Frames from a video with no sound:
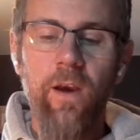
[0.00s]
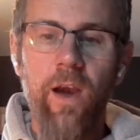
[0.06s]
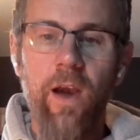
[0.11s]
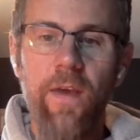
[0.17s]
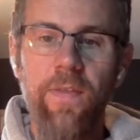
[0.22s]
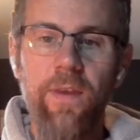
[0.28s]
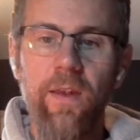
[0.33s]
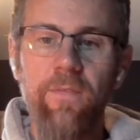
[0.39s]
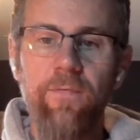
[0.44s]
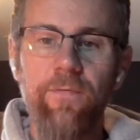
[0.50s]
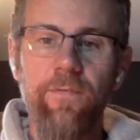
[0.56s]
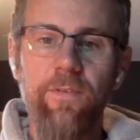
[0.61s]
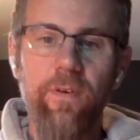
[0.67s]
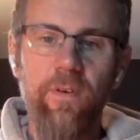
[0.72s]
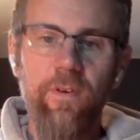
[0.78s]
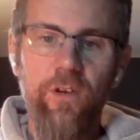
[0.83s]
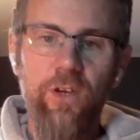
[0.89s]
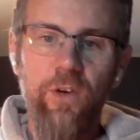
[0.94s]
and then
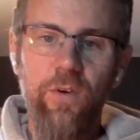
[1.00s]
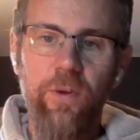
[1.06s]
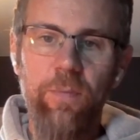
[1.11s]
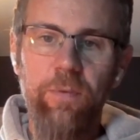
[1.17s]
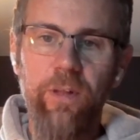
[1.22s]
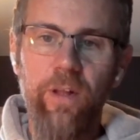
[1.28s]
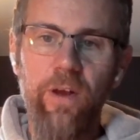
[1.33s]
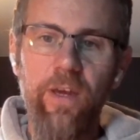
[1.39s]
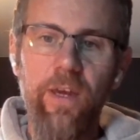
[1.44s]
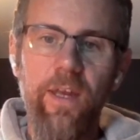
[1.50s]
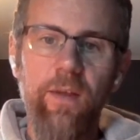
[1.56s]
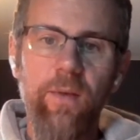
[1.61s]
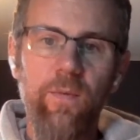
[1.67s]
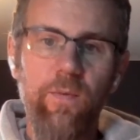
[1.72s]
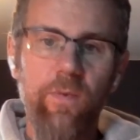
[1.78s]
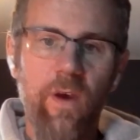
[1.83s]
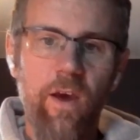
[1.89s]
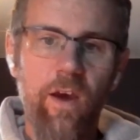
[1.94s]
you would apply it
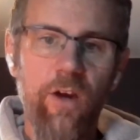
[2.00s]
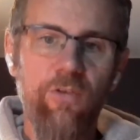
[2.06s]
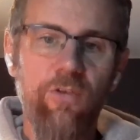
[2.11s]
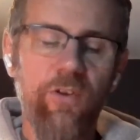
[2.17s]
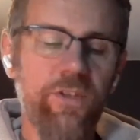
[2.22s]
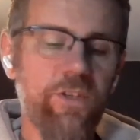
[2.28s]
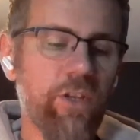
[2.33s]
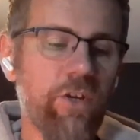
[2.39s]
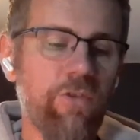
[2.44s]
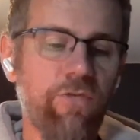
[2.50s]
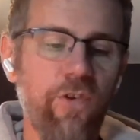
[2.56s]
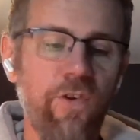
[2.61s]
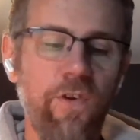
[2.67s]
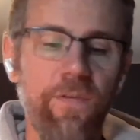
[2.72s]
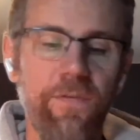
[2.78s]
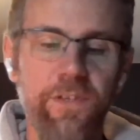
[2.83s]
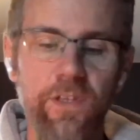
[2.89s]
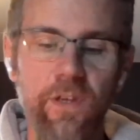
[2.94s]
across the
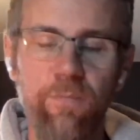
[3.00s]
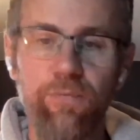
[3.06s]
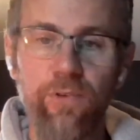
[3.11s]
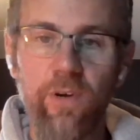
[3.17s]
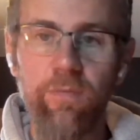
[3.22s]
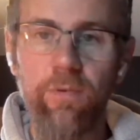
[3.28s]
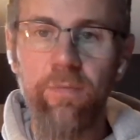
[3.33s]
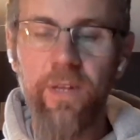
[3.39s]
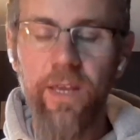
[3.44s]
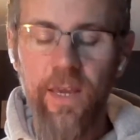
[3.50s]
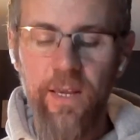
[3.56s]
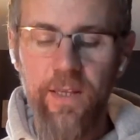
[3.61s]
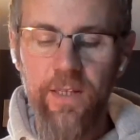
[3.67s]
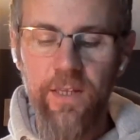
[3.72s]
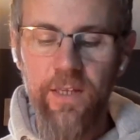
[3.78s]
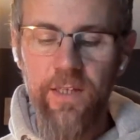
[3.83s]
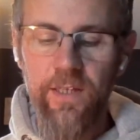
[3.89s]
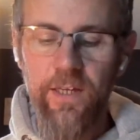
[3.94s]
grooves that probably
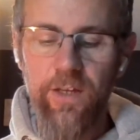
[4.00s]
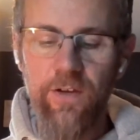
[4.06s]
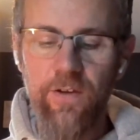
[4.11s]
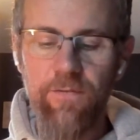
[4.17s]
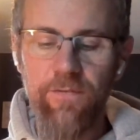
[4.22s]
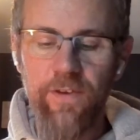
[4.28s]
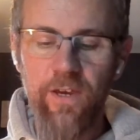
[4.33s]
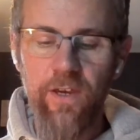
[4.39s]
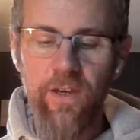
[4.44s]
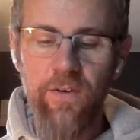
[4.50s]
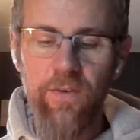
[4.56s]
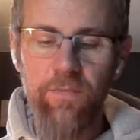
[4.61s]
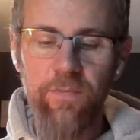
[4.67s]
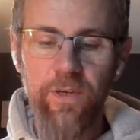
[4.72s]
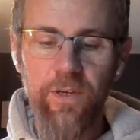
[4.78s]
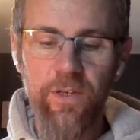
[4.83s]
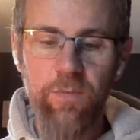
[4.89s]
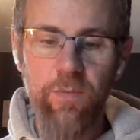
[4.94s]
exist in your vehicle,
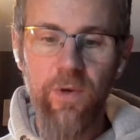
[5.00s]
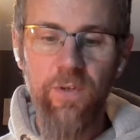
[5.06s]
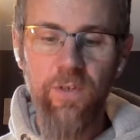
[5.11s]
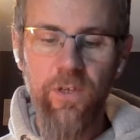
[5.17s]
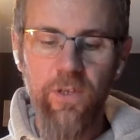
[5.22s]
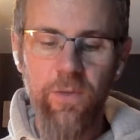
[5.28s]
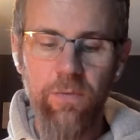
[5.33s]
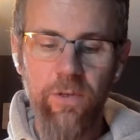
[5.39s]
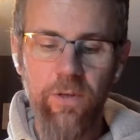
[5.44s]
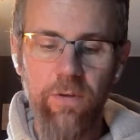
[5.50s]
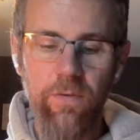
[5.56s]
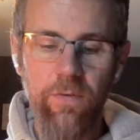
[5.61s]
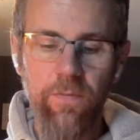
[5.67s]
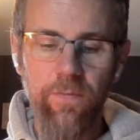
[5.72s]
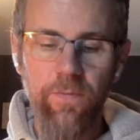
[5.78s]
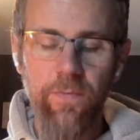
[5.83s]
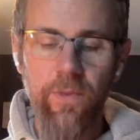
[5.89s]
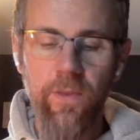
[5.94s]
because most of them do.
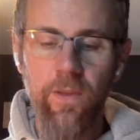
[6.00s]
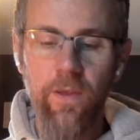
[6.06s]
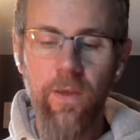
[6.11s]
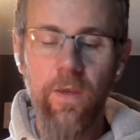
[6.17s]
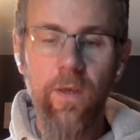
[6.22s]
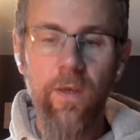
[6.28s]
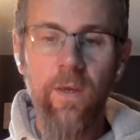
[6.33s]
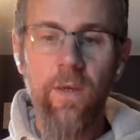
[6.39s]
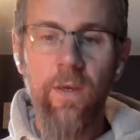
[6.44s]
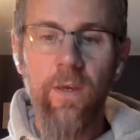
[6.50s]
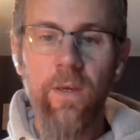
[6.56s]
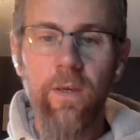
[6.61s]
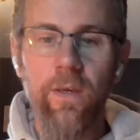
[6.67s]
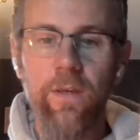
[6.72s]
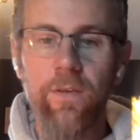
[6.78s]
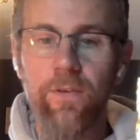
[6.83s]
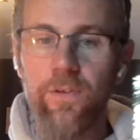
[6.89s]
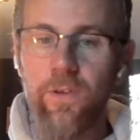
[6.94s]

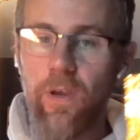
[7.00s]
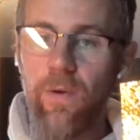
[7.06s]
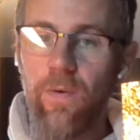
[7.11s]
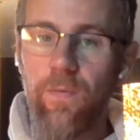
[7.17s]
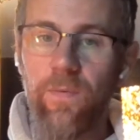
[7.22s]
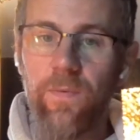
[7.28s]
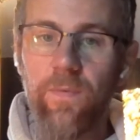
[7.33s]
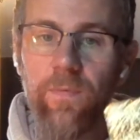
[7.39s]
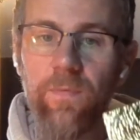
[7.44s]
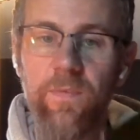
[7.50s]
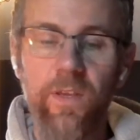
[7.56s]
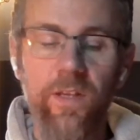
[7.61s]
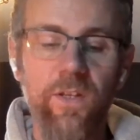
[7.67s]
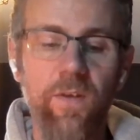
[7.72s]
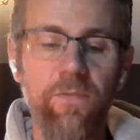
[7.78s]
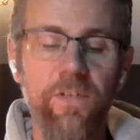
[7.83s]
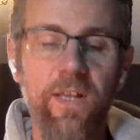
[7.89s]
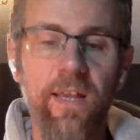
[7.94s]
So
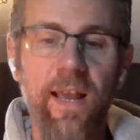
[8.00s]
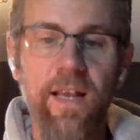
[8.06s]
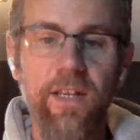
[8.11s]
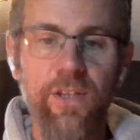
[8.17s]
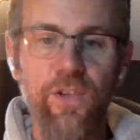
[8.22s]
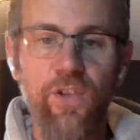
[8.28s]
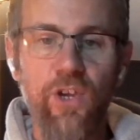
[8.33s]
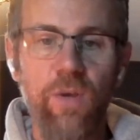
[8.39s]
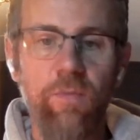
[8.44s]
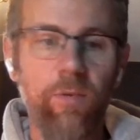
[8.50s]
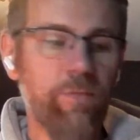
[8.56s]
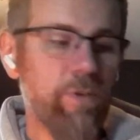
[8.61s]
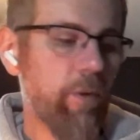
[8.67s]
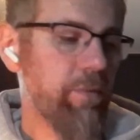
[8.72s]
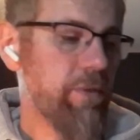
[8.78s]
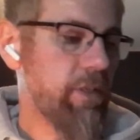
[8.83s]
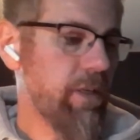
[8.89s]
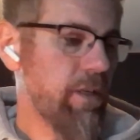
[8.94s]
this obviously has thermal
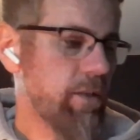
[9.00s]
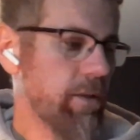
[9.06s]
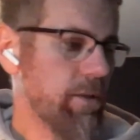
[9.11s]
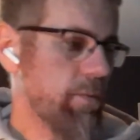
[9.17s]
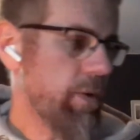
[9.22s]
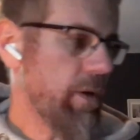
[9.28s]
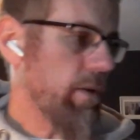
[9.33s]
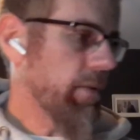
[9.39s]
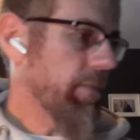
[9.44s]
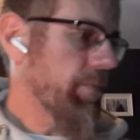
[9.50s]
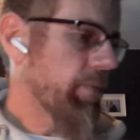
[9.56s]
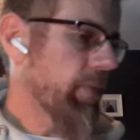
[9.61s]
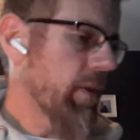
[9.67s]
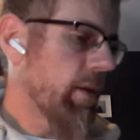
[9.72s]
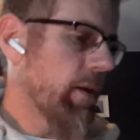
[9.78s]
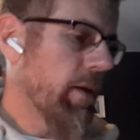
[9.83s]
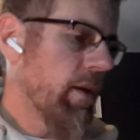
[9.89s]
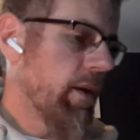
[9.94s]
properties as well.
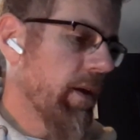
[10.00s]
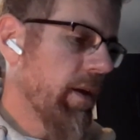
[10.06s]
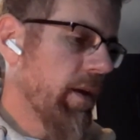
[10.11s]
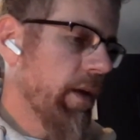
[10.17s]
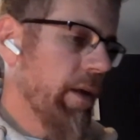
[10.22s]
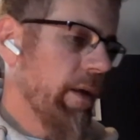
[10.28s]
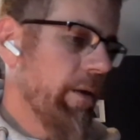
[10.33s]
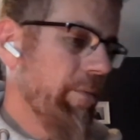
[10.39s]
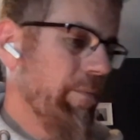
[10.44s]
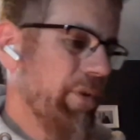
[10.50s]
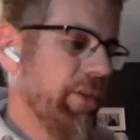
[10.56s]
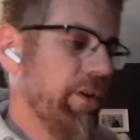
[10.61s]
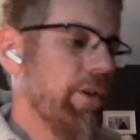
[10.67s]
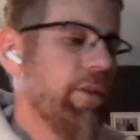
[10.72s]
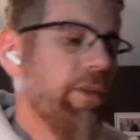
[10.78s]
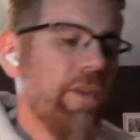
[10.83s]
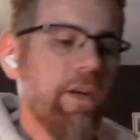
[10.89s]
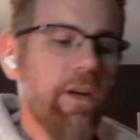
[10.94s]
But the
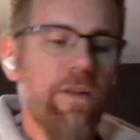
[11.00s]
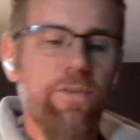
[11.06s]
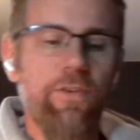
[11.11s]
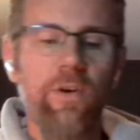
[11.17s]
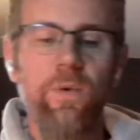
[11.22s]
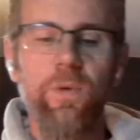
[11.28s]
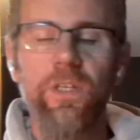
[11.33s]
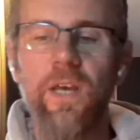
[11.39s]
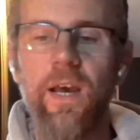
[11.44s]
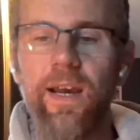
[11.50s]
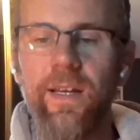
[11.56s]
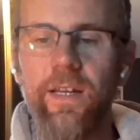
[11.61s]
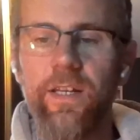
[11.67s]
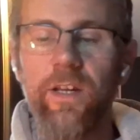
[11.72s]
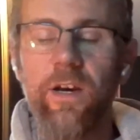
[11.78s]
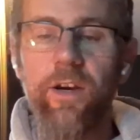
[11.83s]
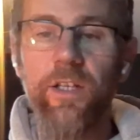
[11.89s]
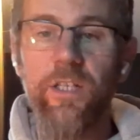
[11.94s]
other thing I thought was kind of
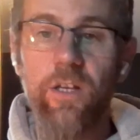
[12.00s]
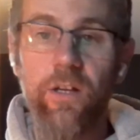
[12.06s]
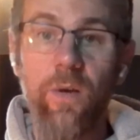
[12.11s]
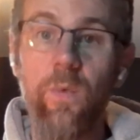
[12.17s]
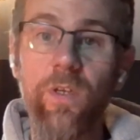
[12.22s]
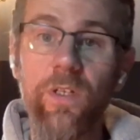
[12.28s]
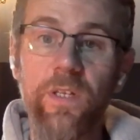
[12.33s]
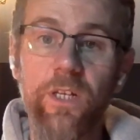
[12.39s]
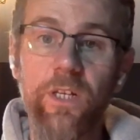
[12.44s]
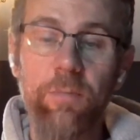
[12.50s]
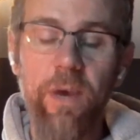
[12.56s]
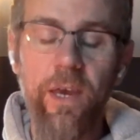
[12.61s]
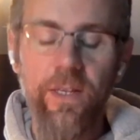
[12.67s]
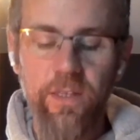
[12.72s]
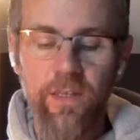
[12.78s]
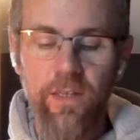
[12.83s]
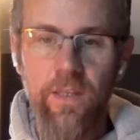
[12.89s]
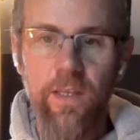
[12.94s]
nice, and I wasn't
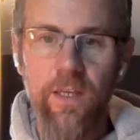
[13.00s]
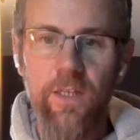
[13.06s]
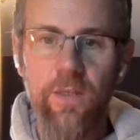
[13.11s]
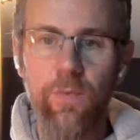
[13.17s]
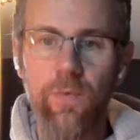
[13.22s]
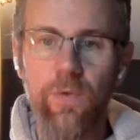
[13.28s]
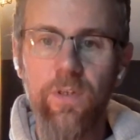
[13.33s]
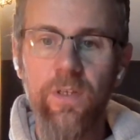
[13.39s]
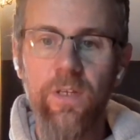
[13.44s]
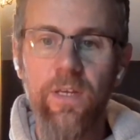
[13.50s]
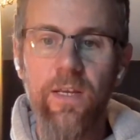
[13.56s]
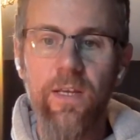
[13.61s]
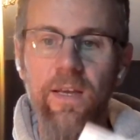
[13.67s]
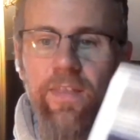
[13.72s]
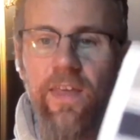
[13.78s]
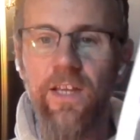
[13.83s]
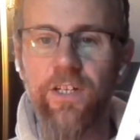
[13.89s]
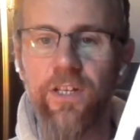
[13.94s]
expecting this, was
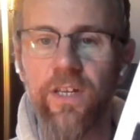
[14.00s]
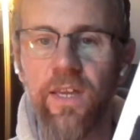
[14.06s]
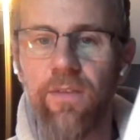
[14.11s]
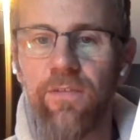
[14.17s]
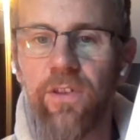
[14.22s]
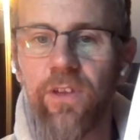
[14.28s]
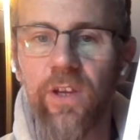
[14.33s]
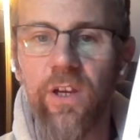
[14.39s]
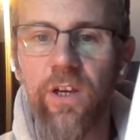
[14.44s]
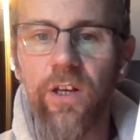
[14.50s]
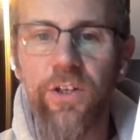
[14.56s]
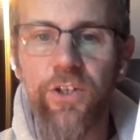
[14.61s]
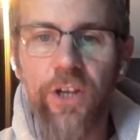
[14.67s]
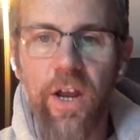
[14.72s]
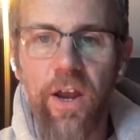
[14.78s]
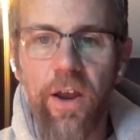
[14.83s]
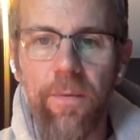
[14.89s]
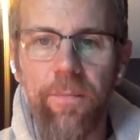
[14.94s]
they actually give you the colour
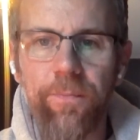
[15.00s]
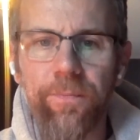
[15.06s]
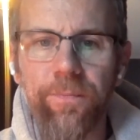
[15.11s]
chart.